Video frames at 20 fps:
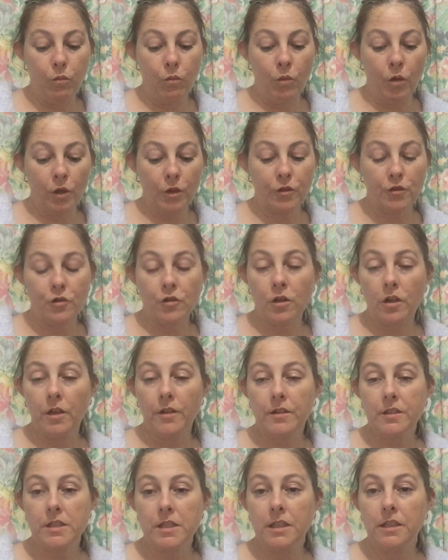want to try
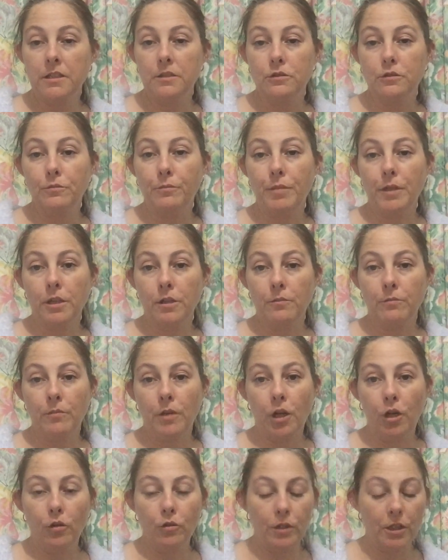the teal, but I'm
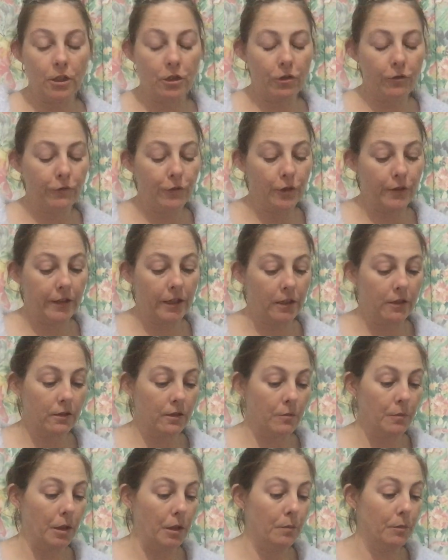holding off on that at
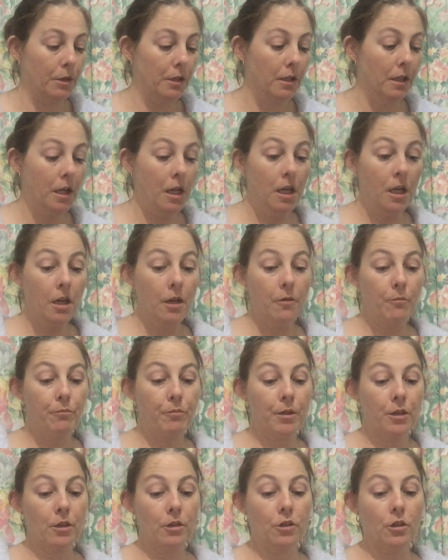the moment.
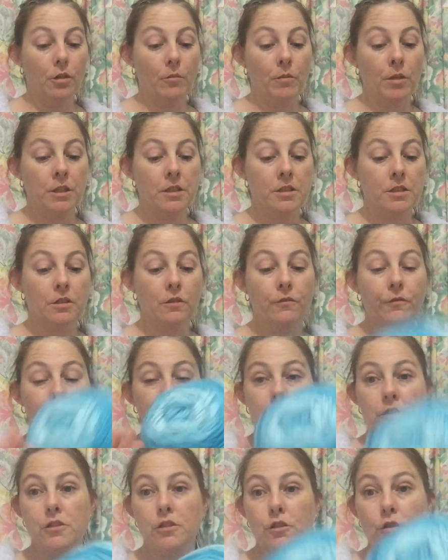But I got myself
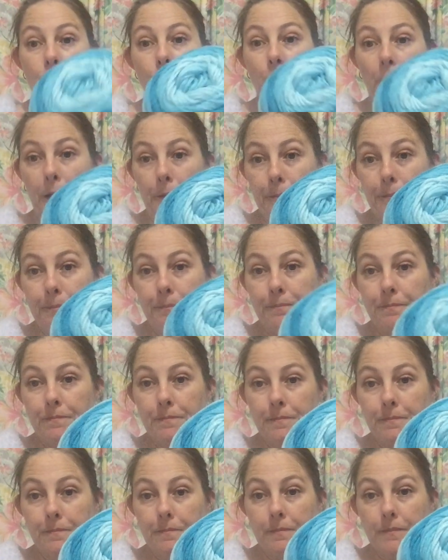the scuba.
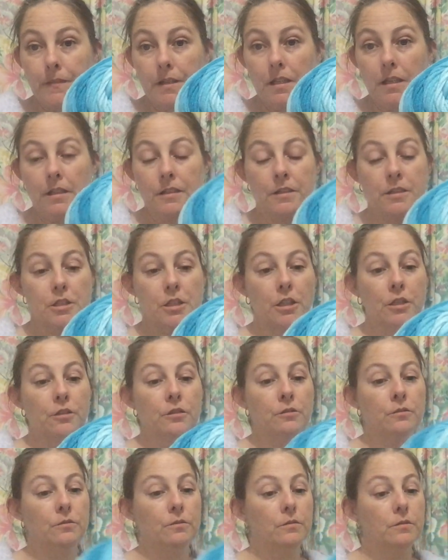
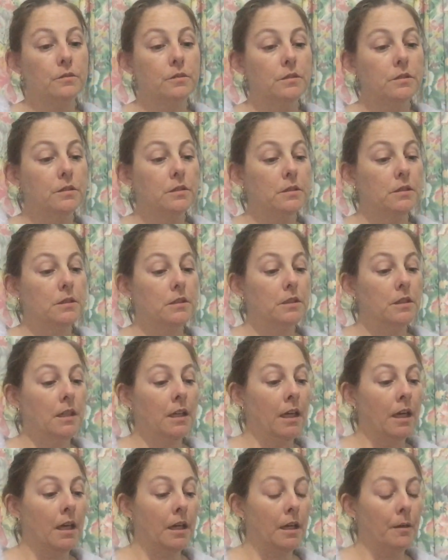So
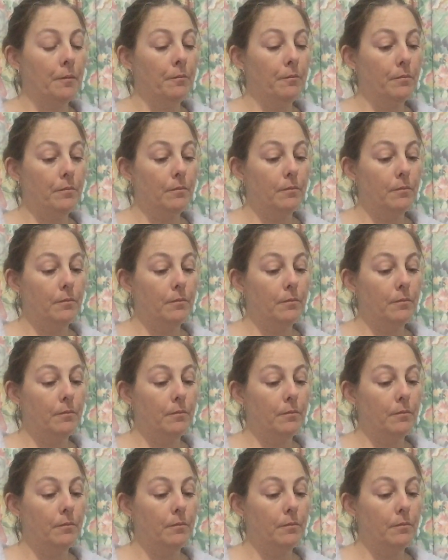I